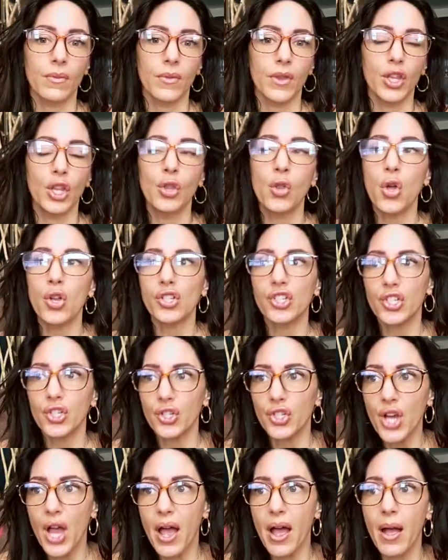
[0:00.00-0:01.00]
You lost your
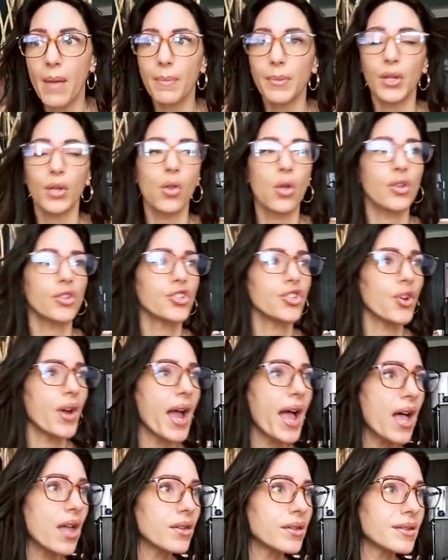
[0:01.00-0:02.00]
job, you lost your
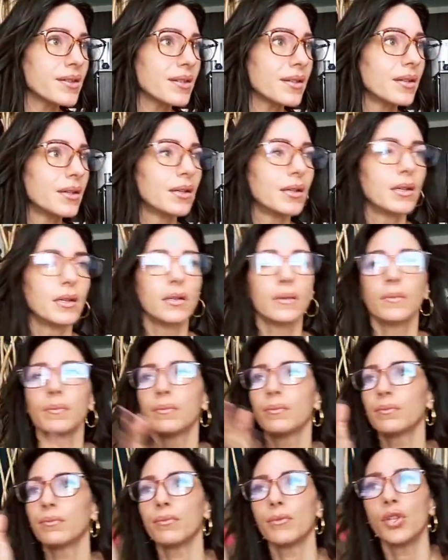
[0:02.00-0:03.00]
house,
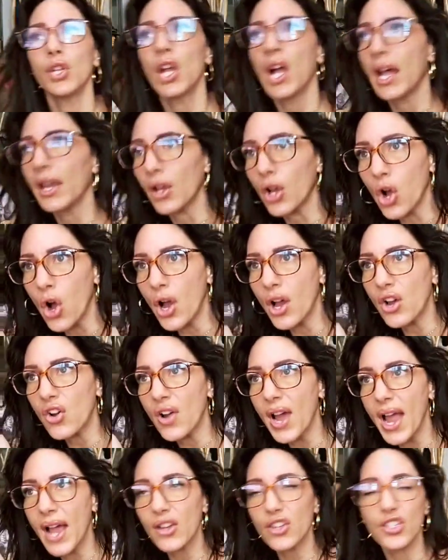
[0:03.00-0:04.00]
you got in a car
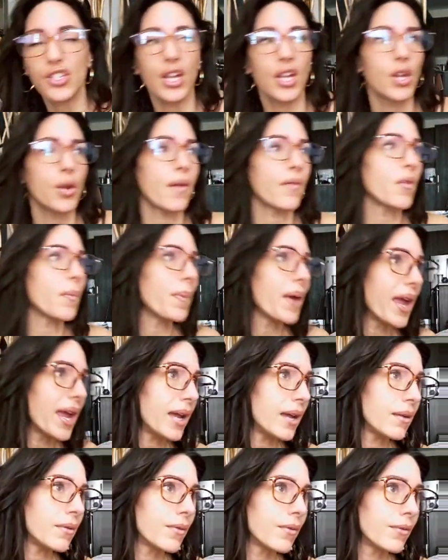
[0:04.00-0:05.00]
crash, now you have to
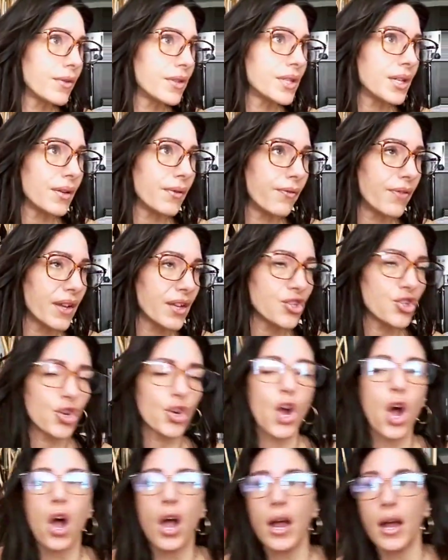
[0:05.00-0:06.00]
pay to fix your
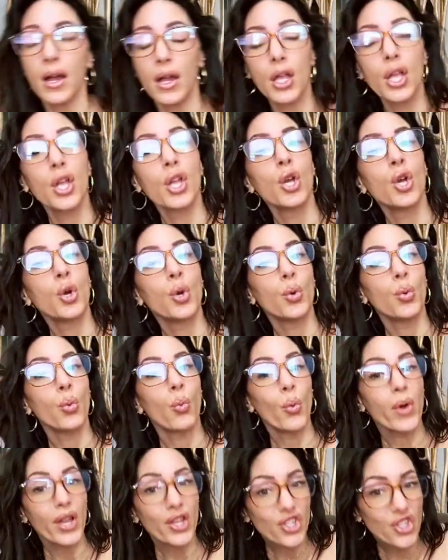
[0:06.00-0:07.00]
car.
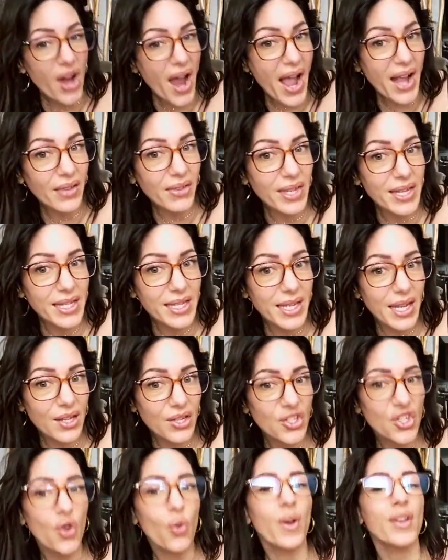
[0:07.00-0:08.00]
We attract these things
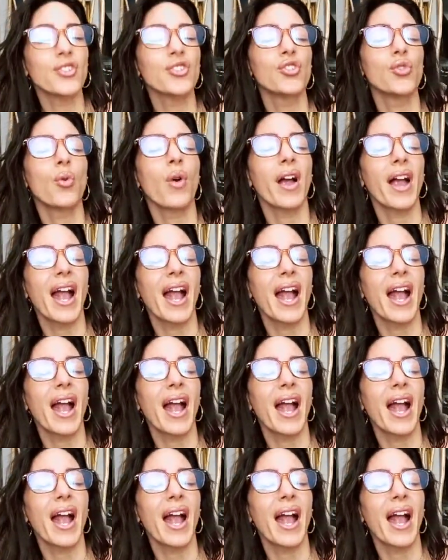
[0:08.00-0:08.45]
to us through our